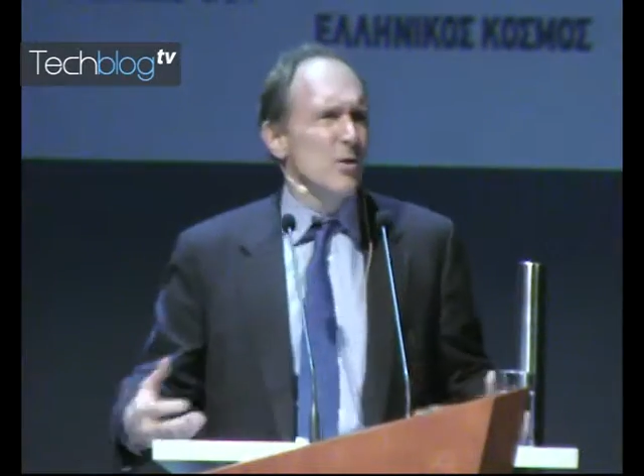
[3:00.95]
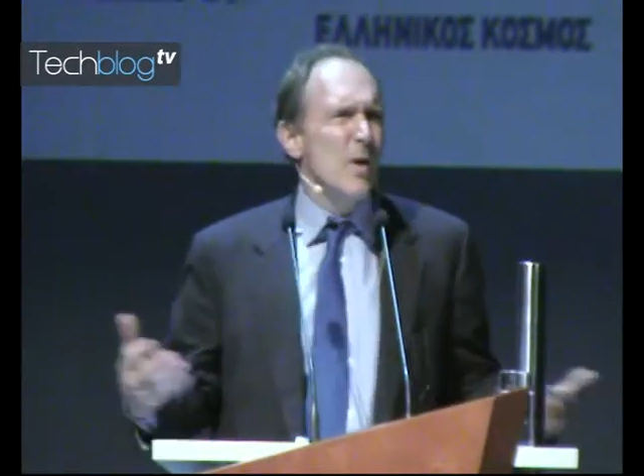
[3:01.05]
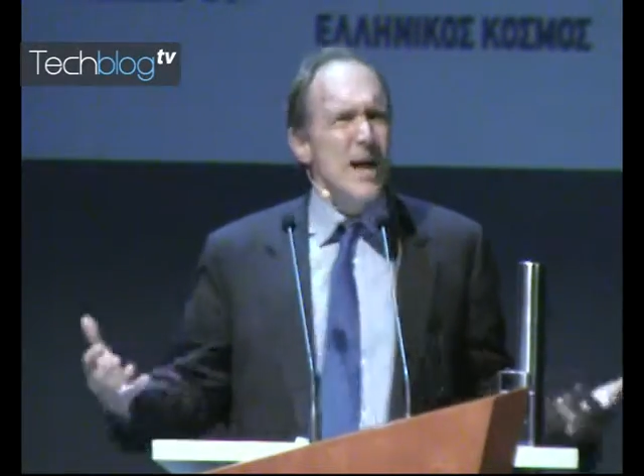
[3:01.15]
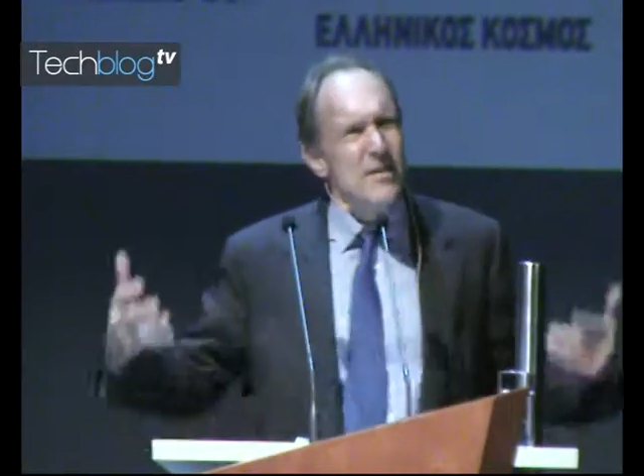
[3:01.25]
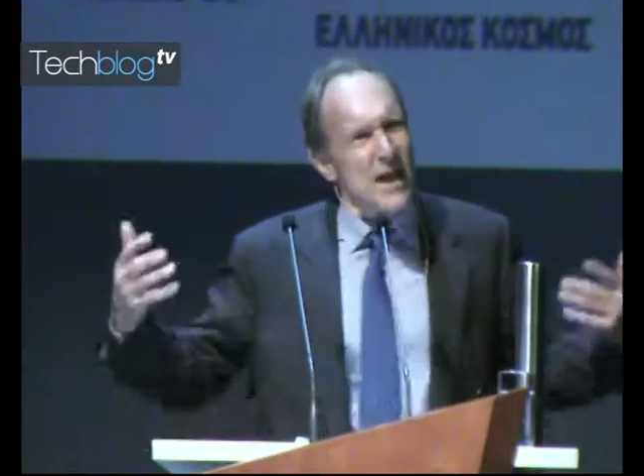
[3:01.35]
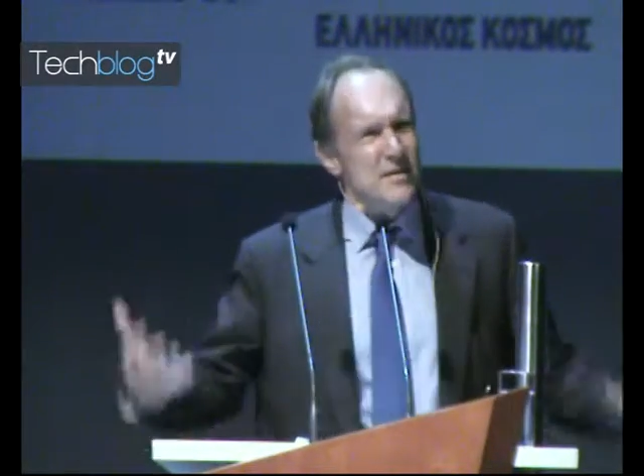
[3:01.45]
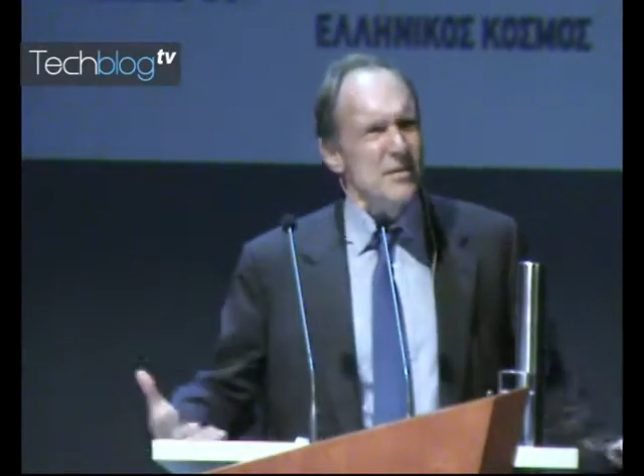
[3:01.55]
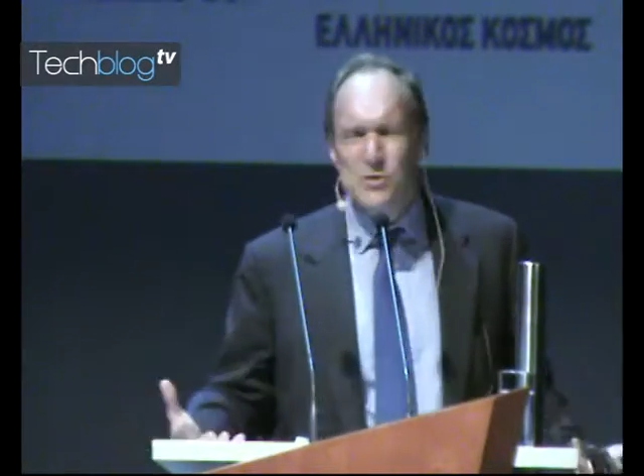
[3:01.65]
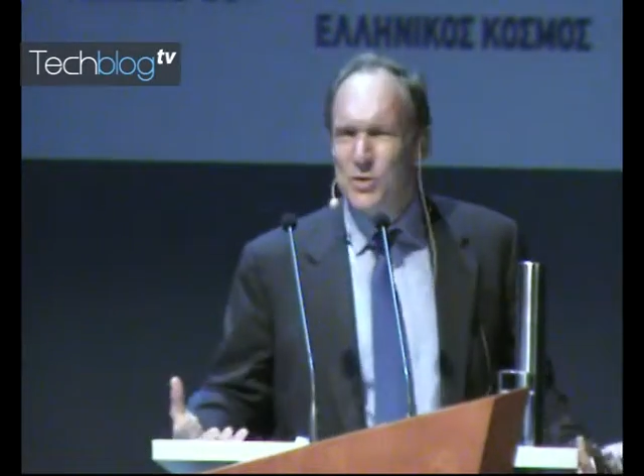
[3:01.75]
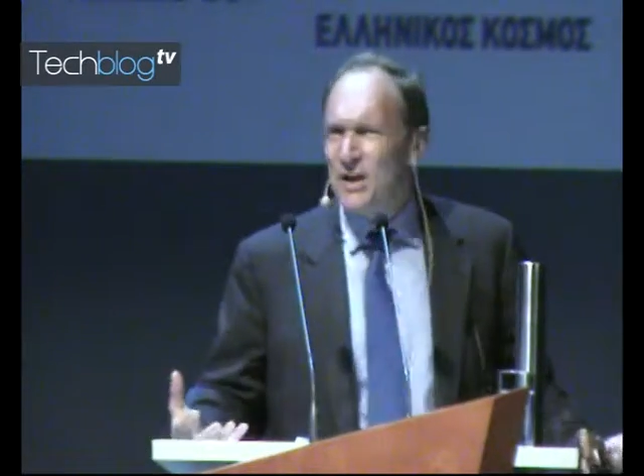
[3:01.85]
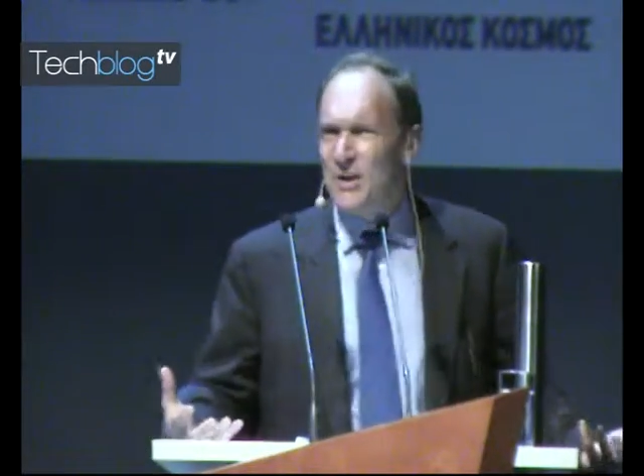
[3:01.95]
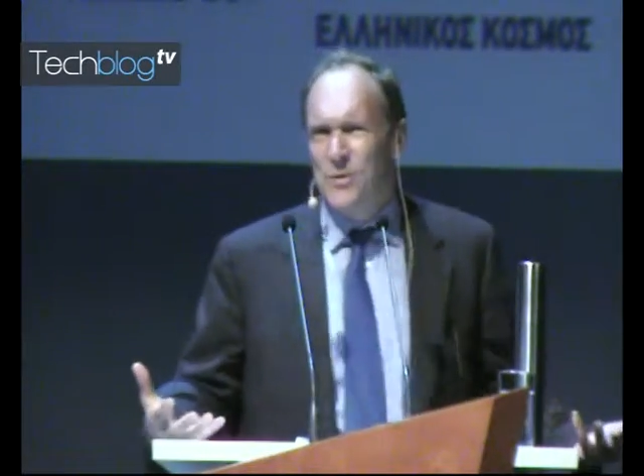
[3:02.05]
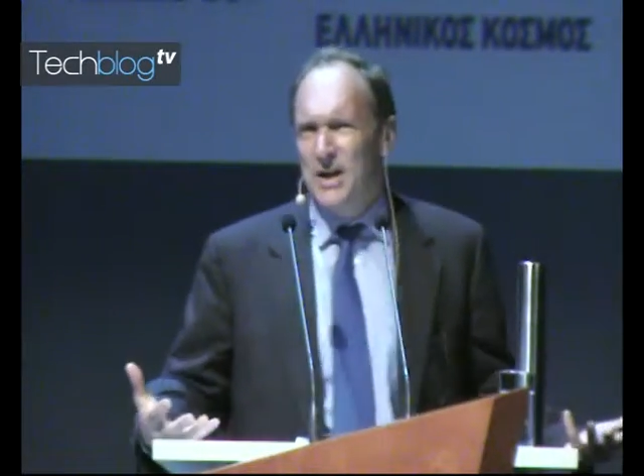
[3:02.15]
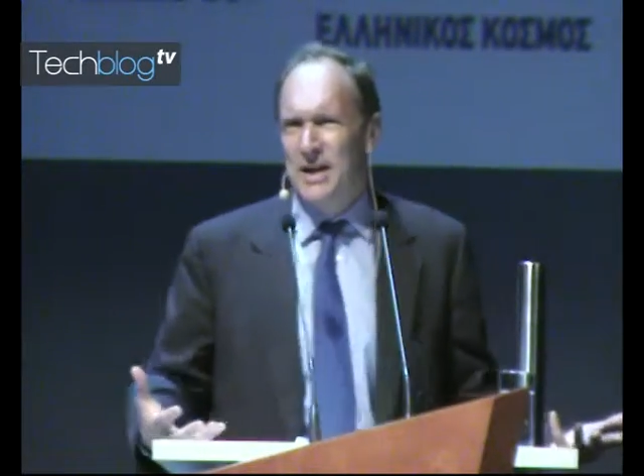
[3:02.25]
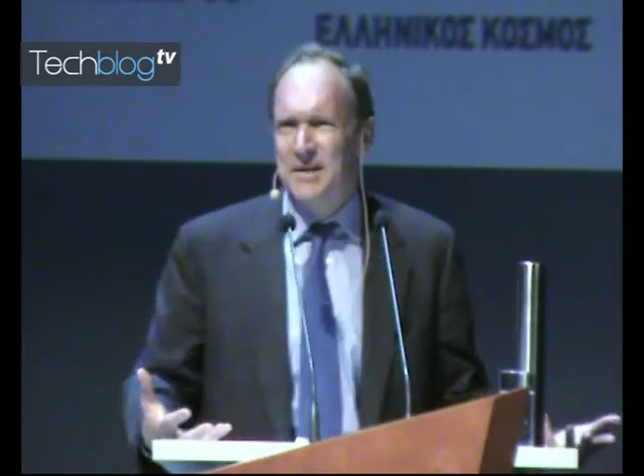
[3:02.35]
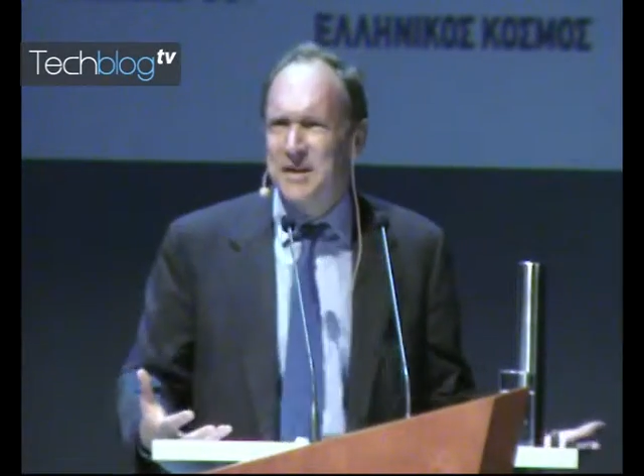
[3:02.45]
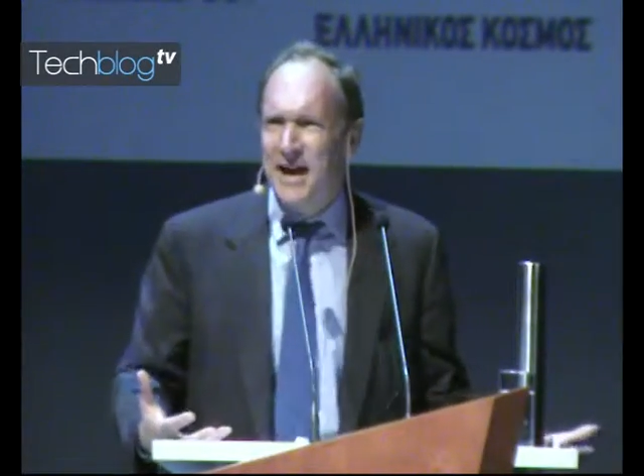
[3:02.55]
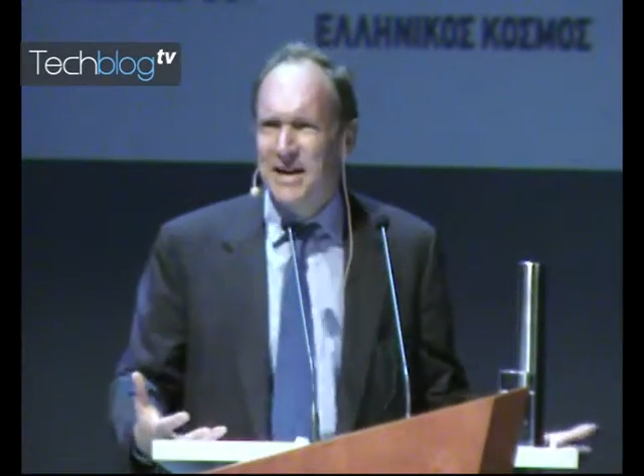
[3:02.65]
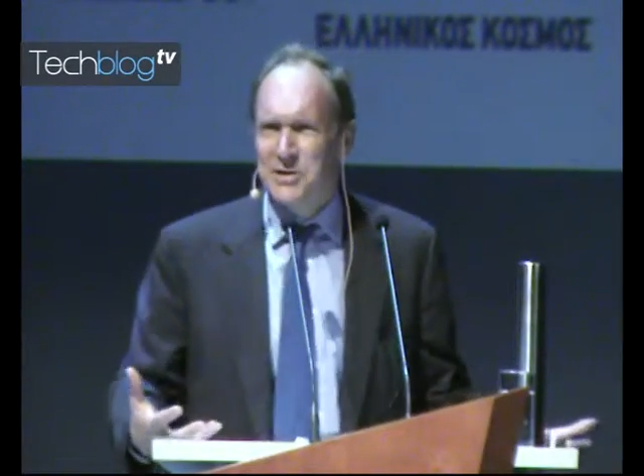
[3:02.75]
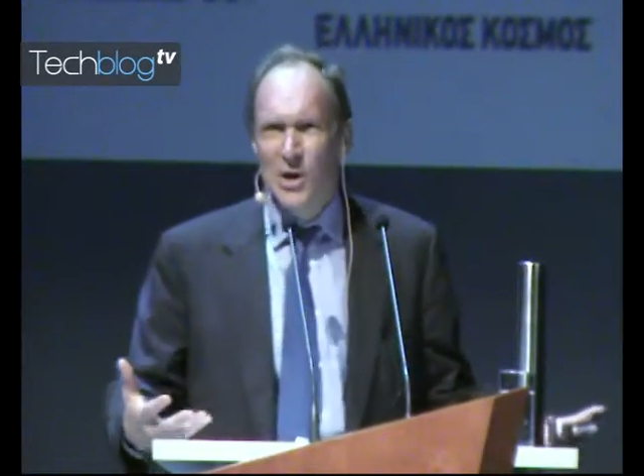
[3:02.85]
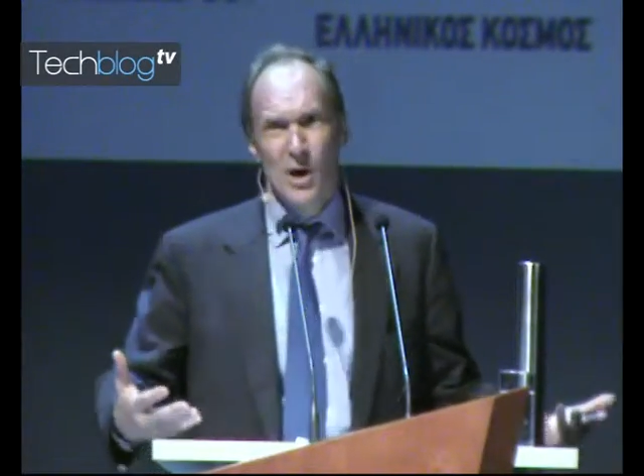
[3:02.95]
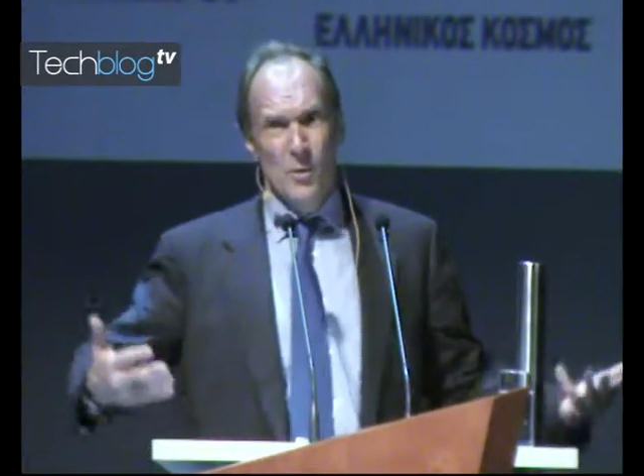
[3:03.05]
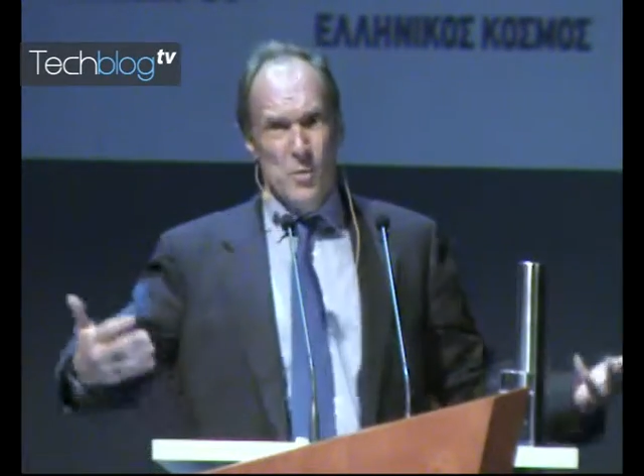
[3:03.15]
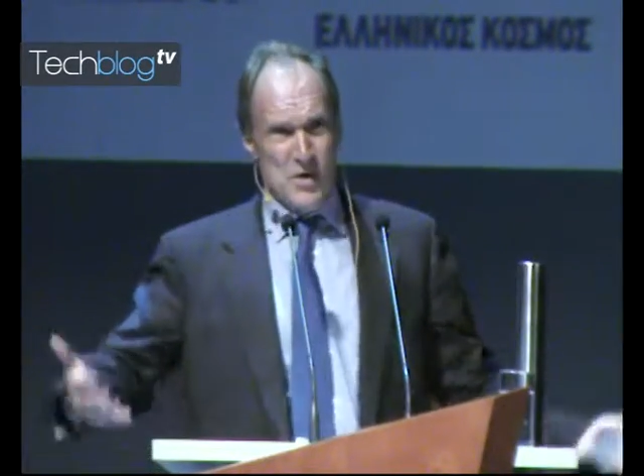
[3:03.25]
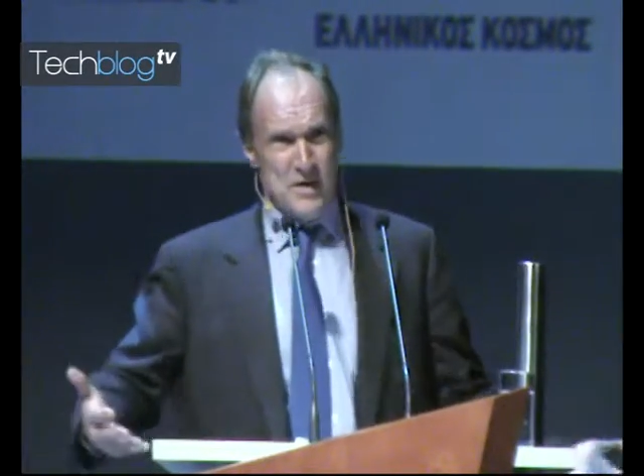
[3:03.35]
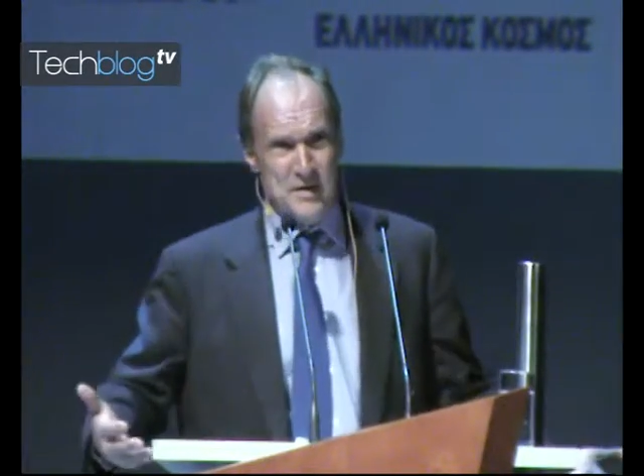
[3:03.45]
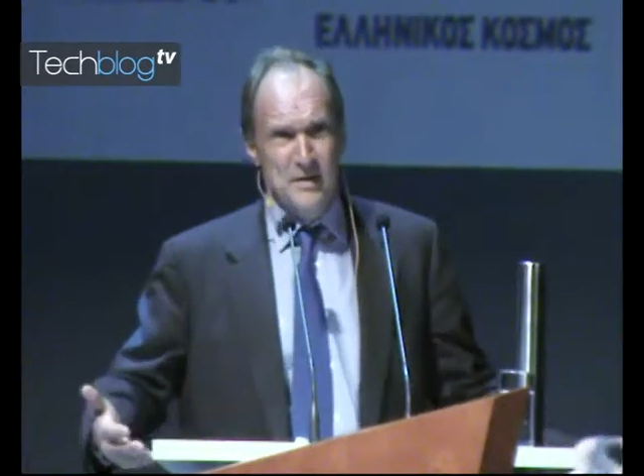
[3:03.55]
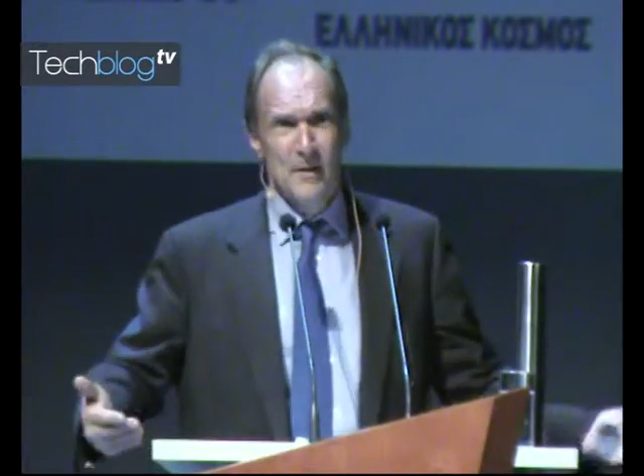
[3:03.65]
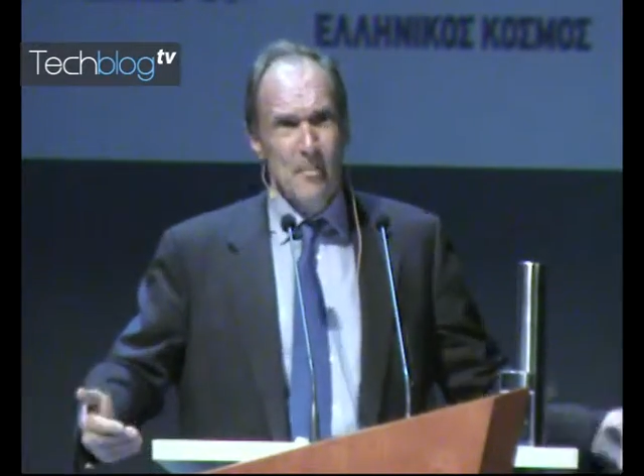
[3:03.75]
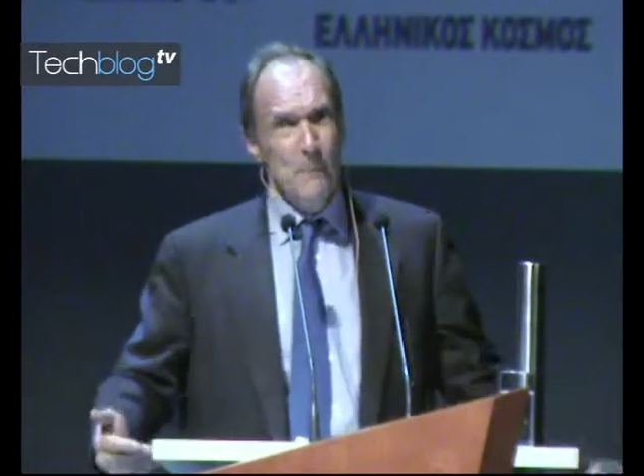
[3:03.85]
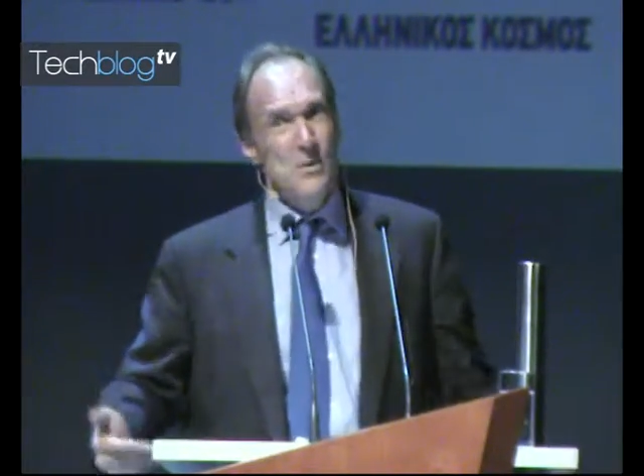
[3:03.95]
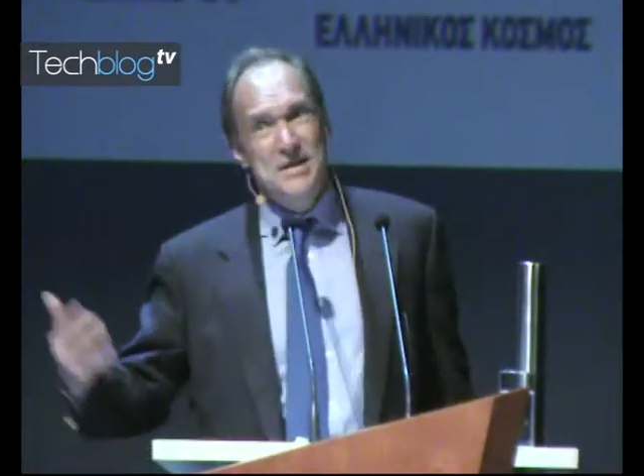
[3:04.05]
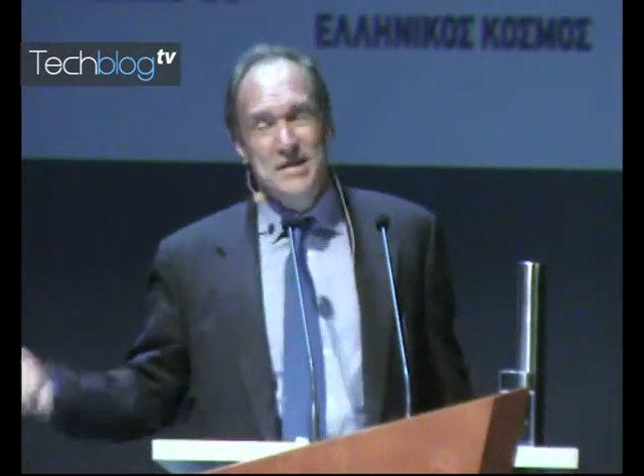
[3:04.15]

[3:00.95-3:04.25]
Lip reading: the way that social networking site works was